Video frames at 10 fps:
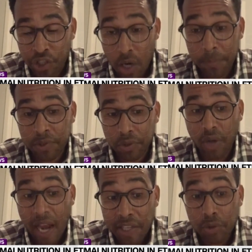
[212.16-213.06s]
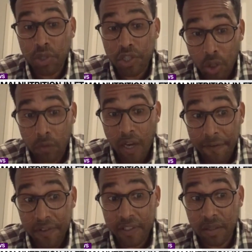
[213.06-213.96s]
job to, to actually solve
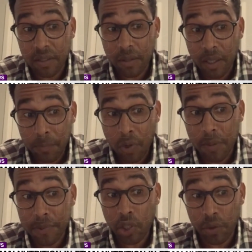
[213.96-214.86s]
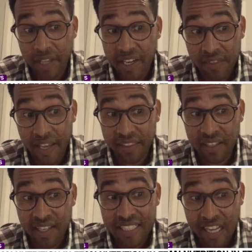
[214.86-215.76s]
African uh, problems. So there is that.
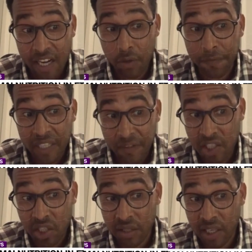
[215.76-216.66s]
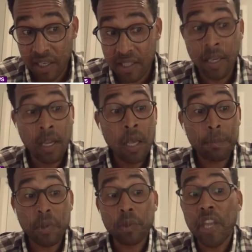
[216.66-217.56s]
There is a lack of conviction. There is,
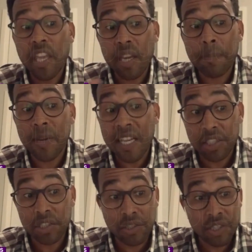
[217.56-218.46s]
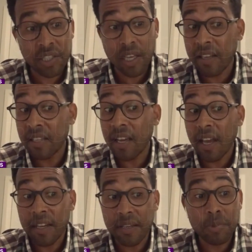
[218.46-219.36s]
you hear platitudes and,
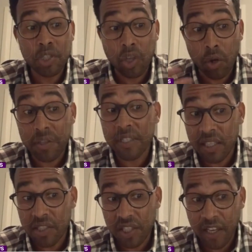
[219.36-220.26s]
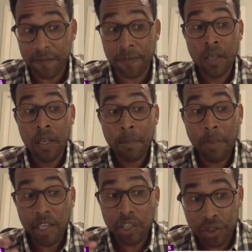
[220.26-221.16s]
and slogans and stuff,
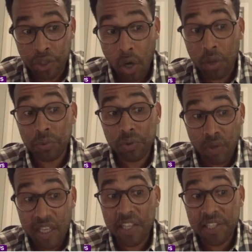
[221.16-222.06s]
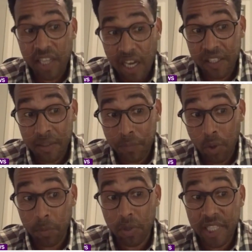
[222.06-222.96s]
but you don't really see African
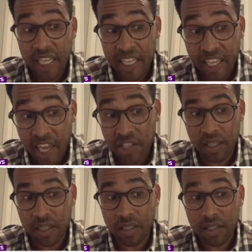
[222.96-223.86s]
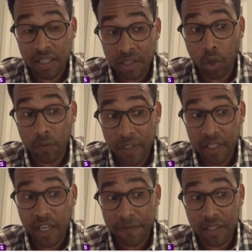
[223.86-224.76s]
problems engaging in, in solving
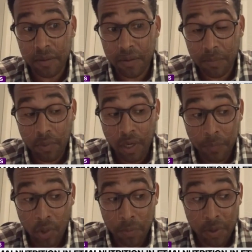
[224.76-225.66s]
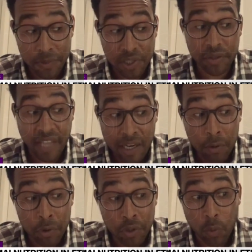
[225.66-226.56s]
African uh, problems. So that
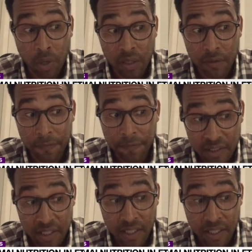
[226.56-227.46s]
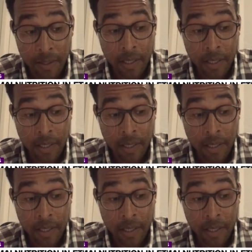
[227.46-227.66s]
could be one factor.